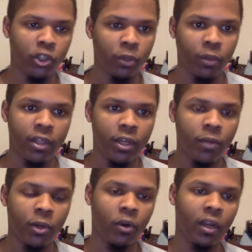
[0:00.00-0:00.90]
with him with
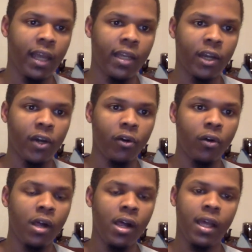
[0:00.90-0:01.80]
Orlando.
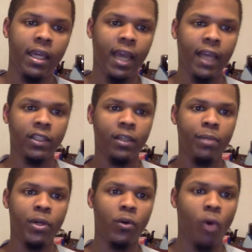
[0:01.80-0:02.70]
He has to
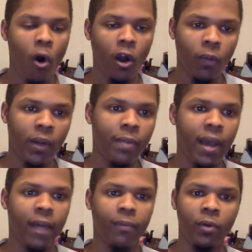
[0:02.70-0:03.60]
build all the way
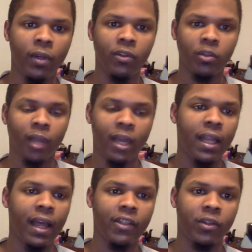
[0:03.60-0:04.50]
back. But when he was playing
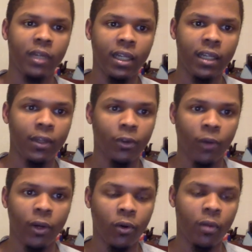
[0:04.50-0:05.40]
last year, he didn't look
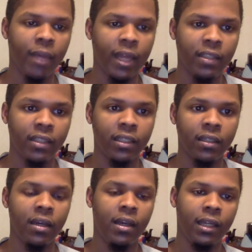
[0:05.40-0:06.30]
great or amazing.
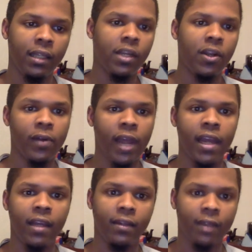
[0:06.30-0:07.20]
He looked
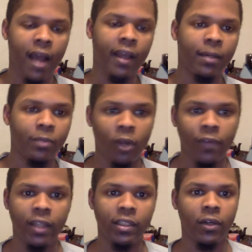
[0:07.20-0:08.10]
okay. Now he's coming off
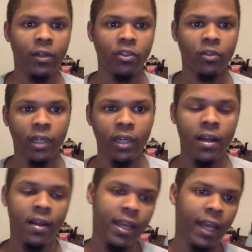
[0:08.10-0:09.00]
ACL injury.
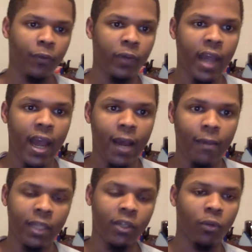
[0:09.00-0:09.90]
He got to rehab,
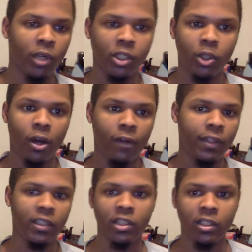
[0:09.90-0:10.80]
get the rust off.
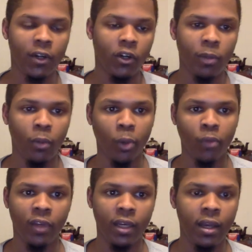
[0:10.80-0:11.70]
He's just not going to be worth
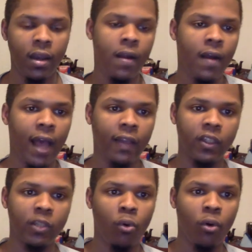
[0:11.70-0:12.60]
it at this
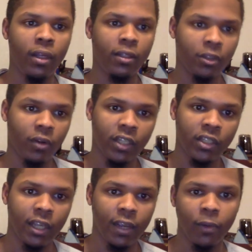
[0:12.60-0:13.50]
point. So they should
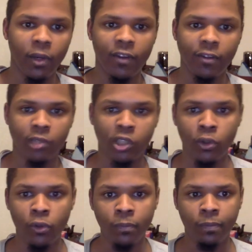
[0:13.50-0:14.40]
get rid of him too.